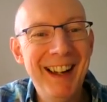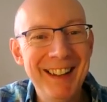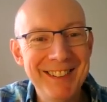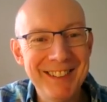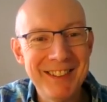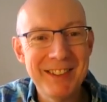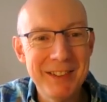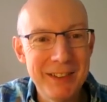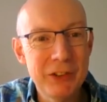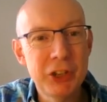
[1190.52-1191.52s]
and
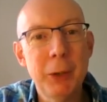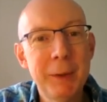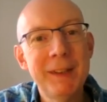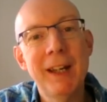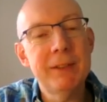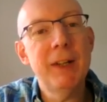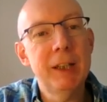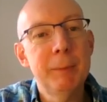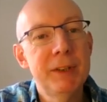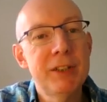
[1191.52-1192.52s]
showing that
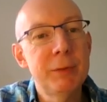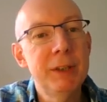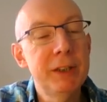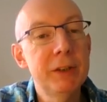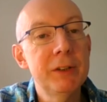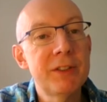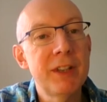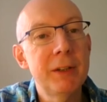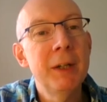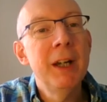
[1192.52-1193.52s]
development is really good.
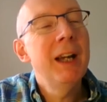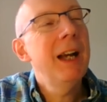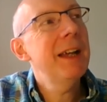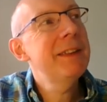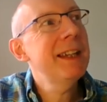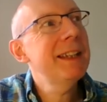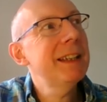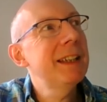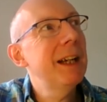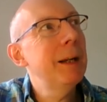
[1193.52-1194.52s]
So I
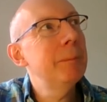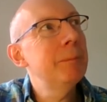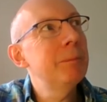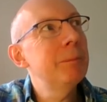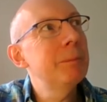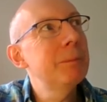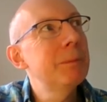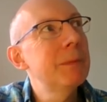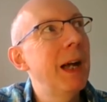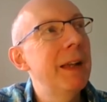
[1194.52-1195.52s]
think um,
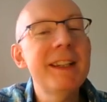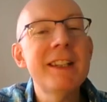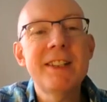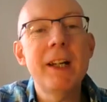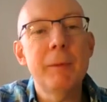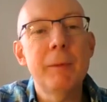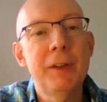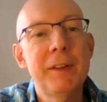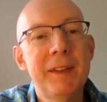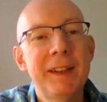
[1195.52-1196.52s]
I think it's the
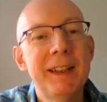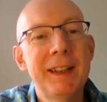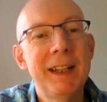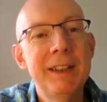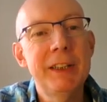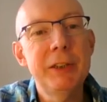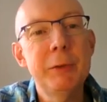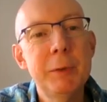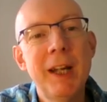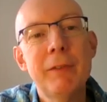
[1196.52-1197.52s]
upfront thing again. Yeah,
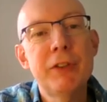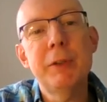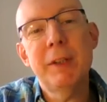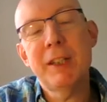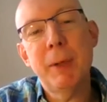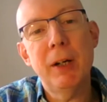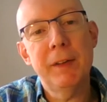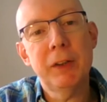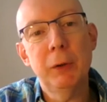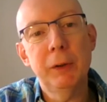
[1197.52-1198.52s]
you would have to do it as part
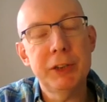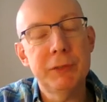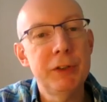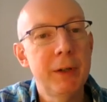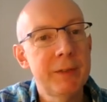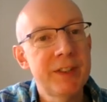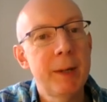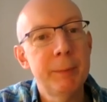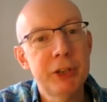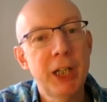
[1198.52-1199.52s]
of the college if you don't have a
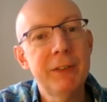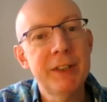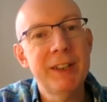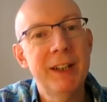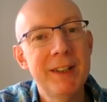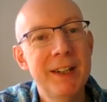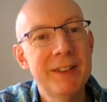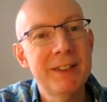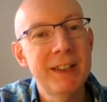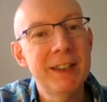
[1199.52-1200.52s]
separate charity
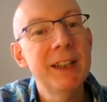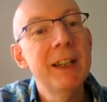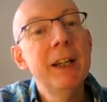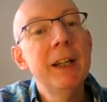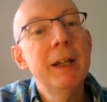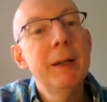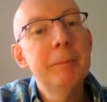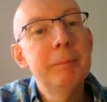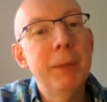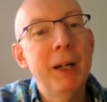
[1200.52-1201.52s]
identity,
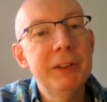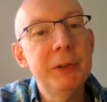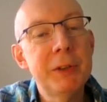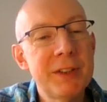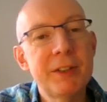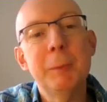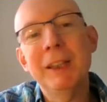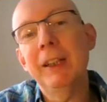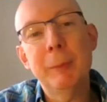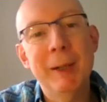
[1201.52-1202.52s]
but you can still
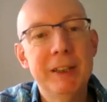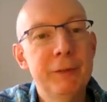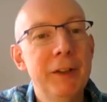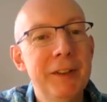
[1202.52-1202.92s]
be clear about your